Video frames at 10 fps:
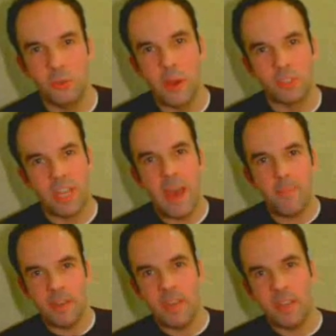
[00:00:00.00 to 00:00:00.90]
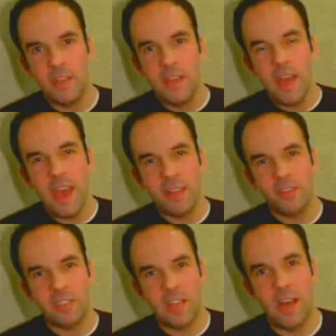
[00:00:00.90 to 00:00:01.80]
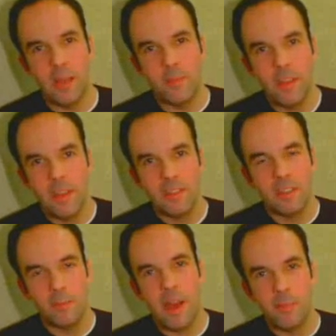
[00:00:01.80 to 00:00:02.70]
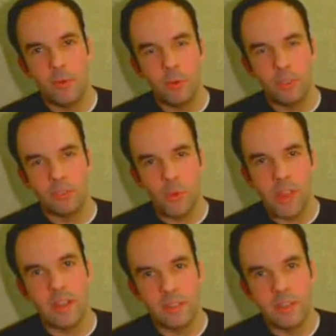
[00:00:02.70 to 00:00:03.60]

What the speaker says: that was happening at the time that the Bible was written.